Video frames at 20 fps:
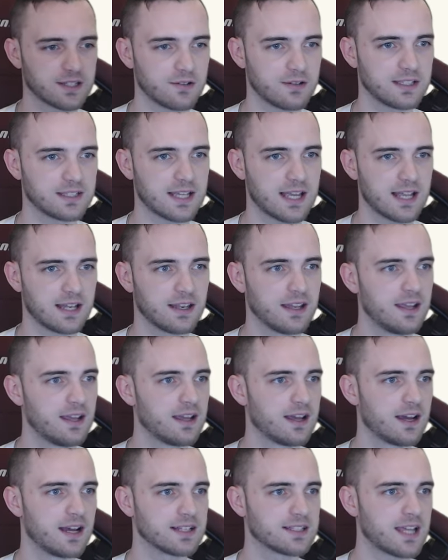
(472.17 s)
only 10,
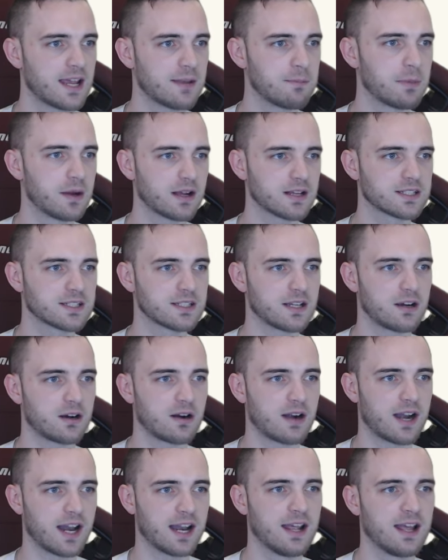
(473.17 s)
uh, 10 bucks.
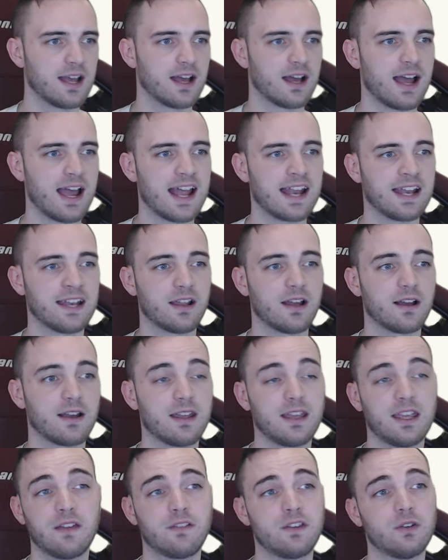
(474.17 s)
All right, uh, and
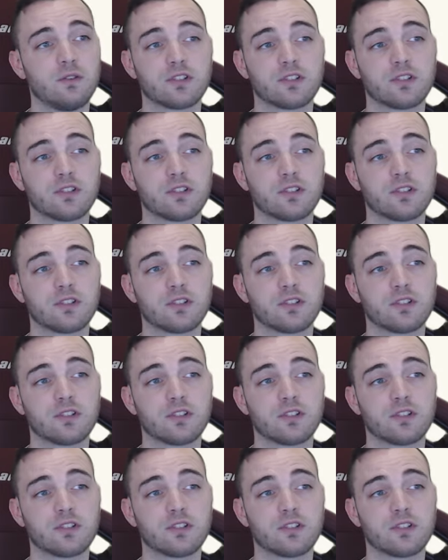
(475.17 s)
if you